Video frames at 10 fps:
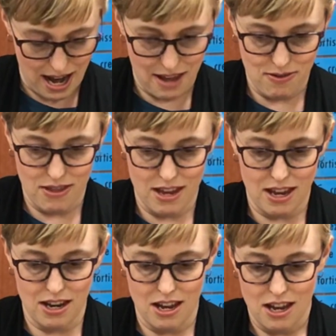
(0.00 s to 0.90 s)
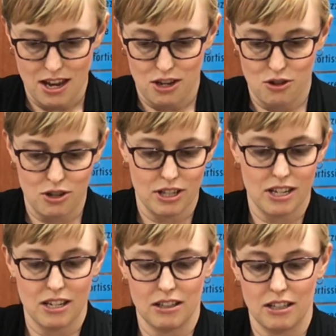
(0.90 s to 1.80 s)
and then you just
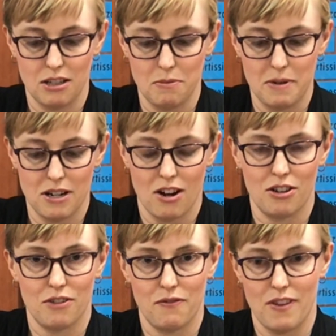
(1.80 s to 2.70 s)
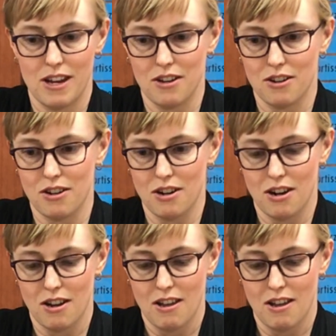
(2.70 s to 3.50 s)
get a little bit on your finger,